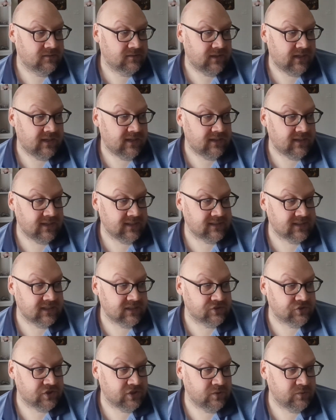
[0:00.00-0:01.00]
nice
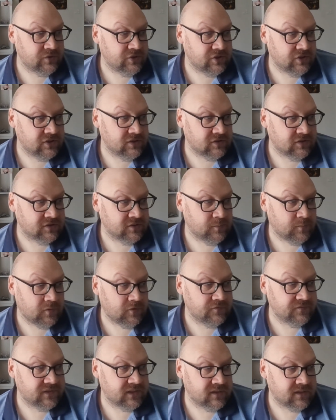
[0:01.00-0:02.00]
HQ choice, lots of
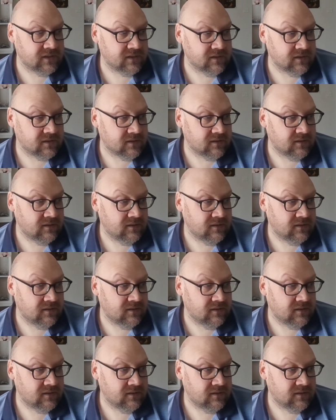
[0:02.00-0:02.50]
buffs I think.